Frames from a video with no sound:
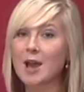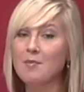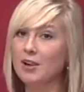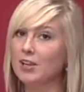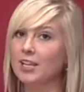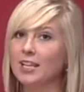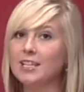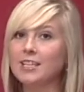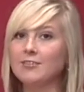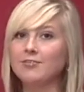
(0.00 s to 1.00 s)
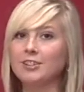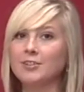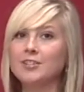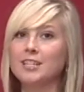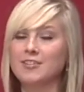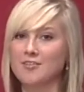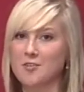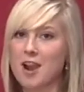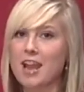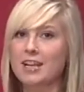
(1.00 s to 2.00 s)
American Indian flutes, and a
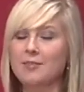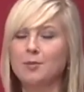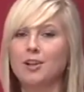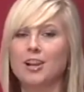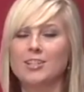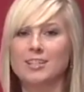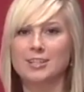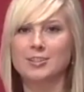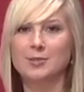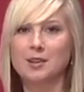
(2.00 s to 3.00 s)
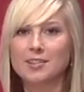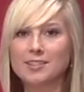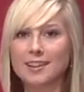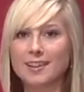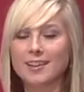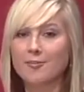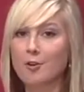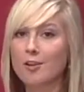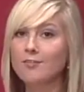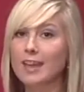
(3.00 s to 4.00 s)
variety of percussion instruments.
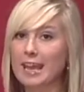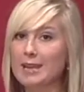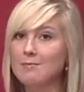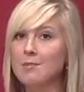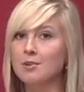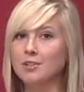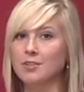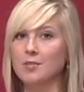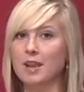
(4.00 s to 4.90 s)
4 of the 8 members of the